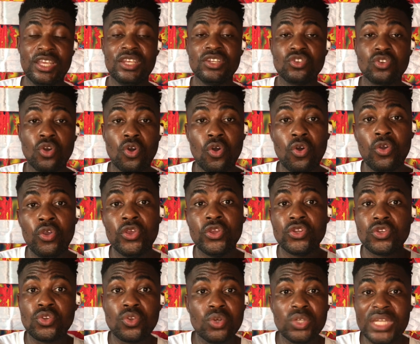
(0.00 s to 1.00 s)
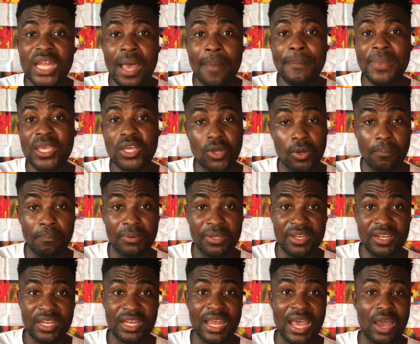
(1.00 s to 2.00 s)
So do not be
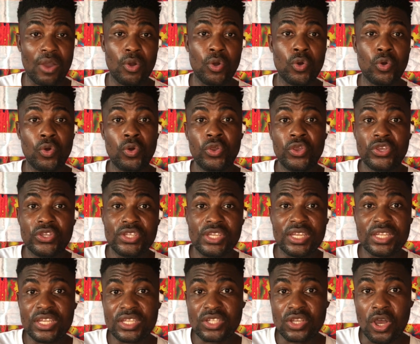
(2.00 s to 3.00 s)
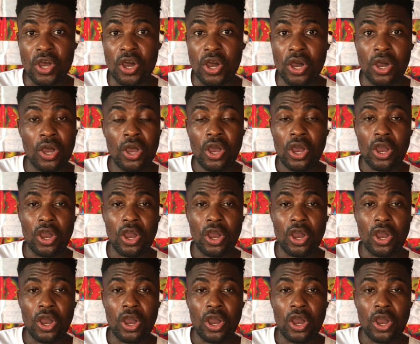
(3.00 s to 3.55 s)
complaining that, oh, this is a